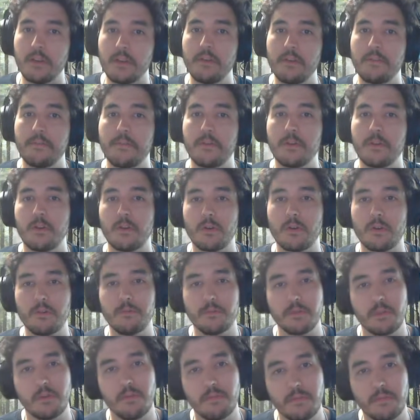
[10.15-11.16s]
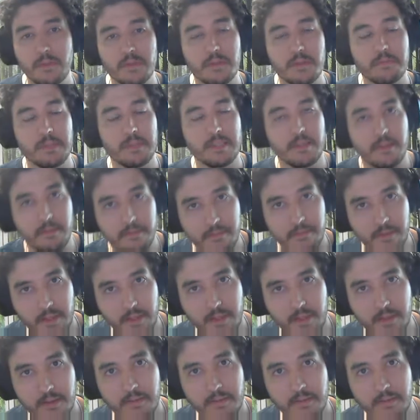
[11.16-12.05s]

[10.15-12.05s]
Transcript: if you're looking for something specific.